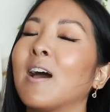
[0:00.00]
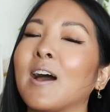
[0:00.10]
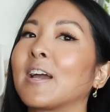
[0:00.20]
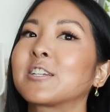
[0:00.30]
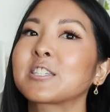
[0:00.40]

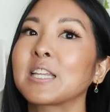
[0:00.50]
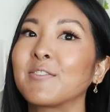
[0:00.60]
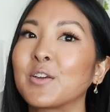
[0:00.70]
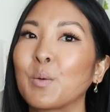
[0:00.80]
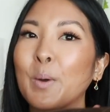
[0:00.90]
I just love
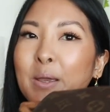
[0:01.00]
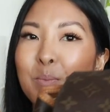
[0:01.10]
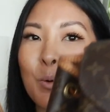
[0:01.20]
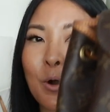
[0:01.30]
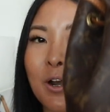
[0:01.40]
it way
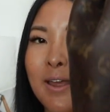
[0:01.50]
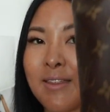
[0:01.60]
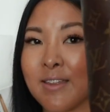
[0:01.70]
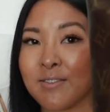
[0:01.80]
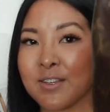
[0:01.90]
more
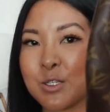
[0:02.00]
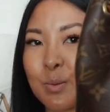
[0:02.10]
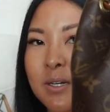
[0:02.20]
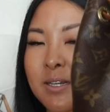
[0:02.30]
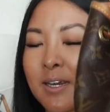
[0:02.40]
than this
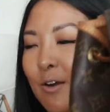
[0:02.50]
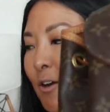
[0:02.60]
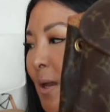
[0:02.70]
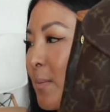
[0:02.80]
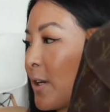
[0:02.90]
one here,
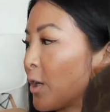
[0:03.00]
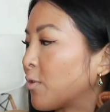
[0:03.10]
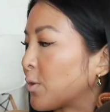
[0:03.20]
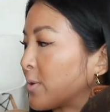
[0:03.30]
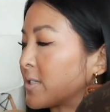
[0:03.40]
and I'm going to go over
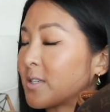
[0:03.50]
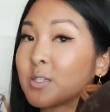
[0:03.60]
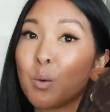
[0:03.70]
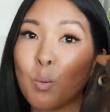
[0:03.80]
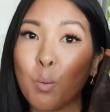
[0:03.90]
the reasons
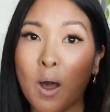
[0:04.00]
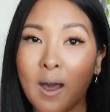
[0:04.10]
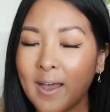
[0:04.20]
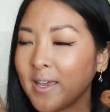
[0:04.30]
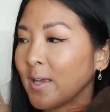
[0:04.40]

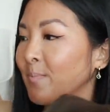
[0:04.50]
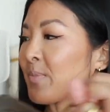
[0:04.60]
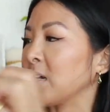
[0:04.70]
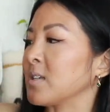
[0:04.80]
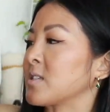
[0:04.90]
why.
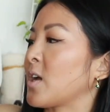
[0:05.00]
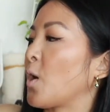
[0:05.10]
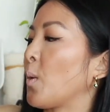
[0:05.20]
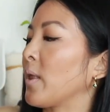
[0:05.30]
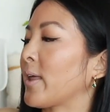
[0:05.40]

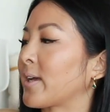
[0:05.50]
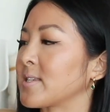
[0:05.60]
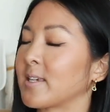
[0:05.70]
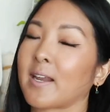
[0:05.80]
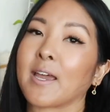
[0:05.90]
So like I
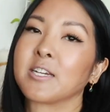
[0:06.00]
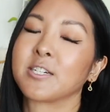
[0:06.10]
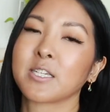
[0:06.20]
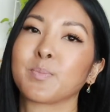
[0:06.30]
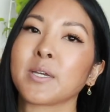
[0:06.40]
said, I
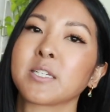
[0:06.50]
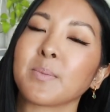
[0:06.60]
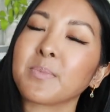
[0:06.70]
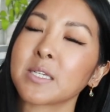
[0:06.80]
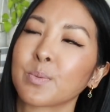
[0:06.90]
just picked
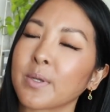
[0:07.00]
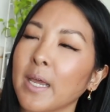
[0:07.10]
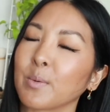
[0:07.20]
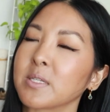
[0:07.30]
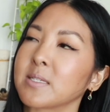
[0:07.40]
up this one,
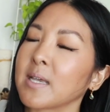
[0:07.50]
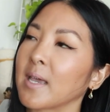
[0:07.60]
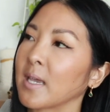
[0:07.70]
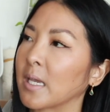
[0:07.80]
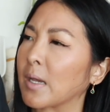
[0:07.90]
I would
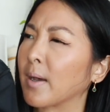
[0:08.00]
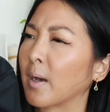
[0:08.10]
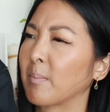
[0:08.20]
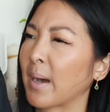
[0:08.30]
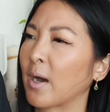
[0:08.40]
say
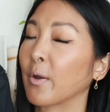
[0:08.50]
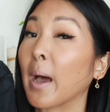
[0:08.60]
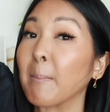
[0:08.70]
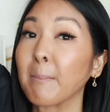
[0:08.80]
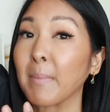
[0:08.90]
about
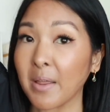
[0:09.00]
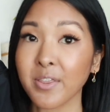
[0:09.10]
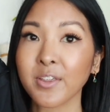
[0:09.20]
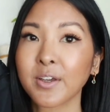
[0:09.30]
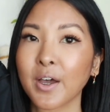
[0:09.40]
a
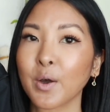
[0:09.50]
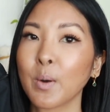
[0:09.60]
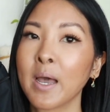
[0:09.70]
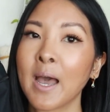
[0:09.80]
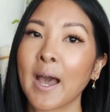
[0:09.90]
month ago.
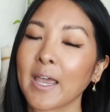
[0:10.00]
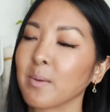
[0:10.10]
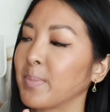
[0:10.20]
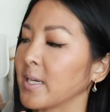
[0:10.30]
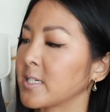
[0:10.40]
I
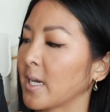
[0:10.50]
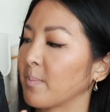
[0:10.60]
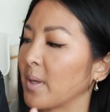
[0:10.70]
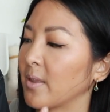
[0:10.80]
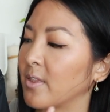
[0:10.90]
had picked up
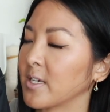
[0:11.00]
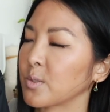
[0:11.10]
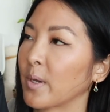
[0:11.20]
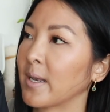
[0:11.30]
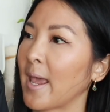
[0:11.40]
this
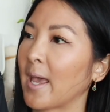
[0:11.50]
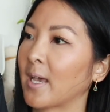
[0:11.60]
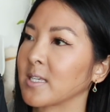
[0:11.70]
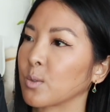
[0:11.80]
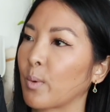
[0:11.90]
one
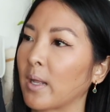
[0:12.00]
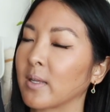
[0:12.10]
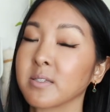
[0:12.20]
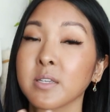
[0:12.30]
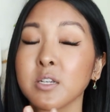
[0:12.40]
as well
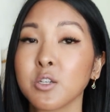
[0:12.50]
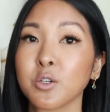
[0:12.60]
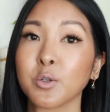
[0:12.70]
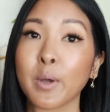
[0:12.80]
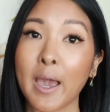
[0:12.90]
as the
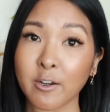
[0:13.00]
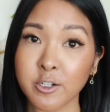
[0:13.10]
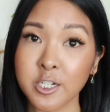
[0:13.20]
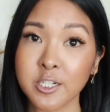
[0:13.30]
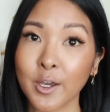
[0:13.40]
new
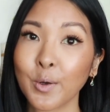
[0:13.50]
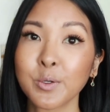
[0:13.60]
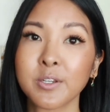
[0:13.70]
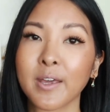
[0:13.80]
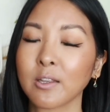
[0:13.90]
energy
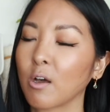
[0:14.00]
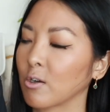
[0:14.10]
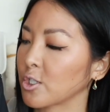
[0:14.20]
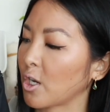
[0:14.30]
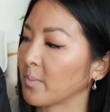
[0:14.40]
tote that
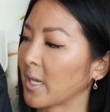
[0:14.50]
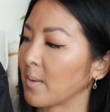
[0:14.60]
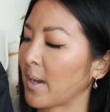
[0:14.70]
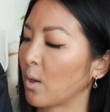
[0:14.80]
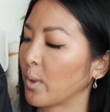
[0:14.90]
Longchamp
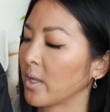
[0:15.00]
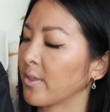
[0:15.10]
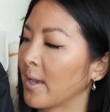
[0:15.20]
came out with,